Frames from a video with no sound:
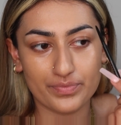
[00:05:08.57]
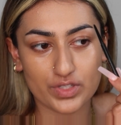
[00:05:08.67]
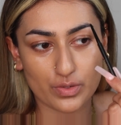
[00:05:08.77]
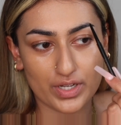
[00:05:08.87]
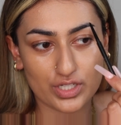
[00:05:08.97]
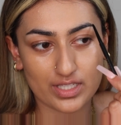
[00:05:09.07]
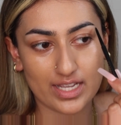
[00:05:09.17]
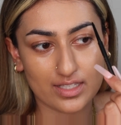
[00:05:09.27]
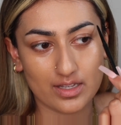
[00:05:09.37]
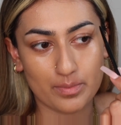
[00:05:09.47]
So I just
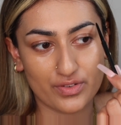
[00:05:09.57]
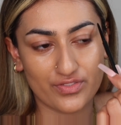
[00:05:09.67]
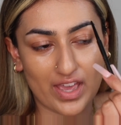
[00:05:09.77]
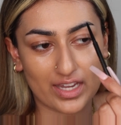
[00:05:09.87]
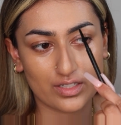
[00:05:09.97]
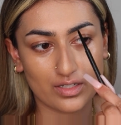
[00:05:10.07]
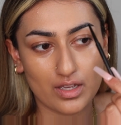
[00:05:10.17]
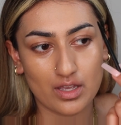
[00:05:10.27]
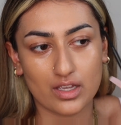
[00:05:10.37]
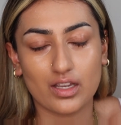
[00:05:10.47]
like to perfect
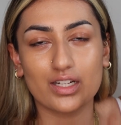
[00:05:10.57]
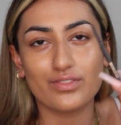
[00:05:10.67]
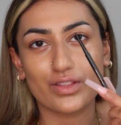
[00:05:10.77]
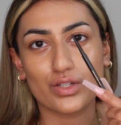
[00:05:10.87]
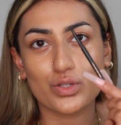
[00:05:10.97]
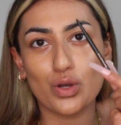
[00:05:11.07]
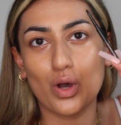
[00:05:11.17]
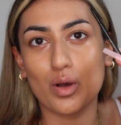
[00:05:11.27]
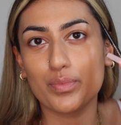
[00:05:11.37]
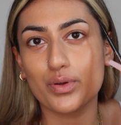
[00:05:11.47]
kind of like the
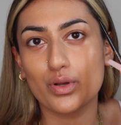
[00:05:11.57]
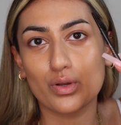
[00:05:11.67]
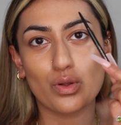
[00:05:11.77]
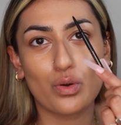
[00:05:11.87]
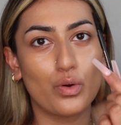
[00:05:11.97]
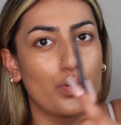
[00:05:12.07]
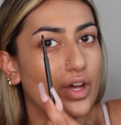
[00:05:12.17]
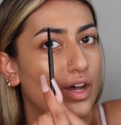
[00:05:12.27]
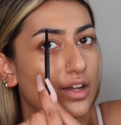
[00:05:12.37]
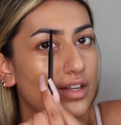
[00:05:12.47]
top
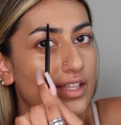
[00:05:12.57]
corner,